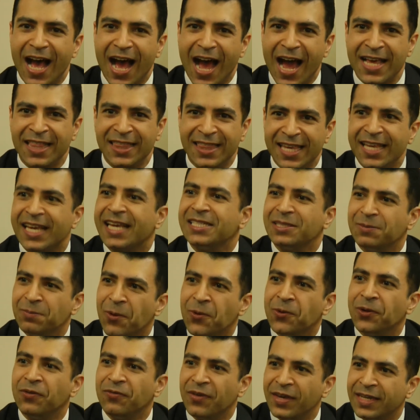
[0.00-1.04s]
I think, has
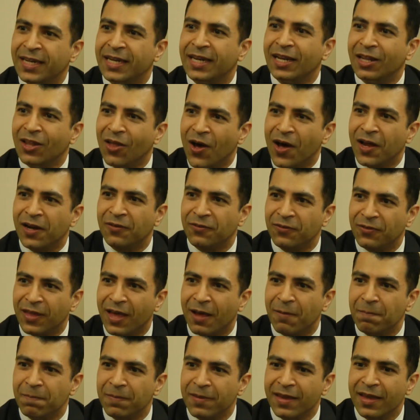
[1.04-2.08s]
motivated a lot of
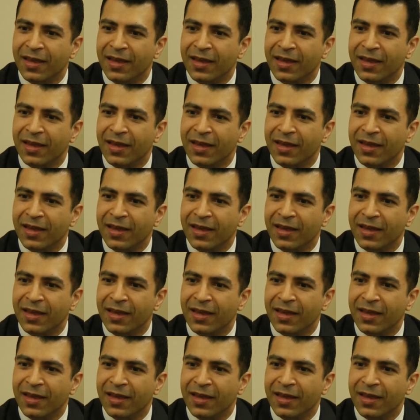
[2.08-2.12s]
them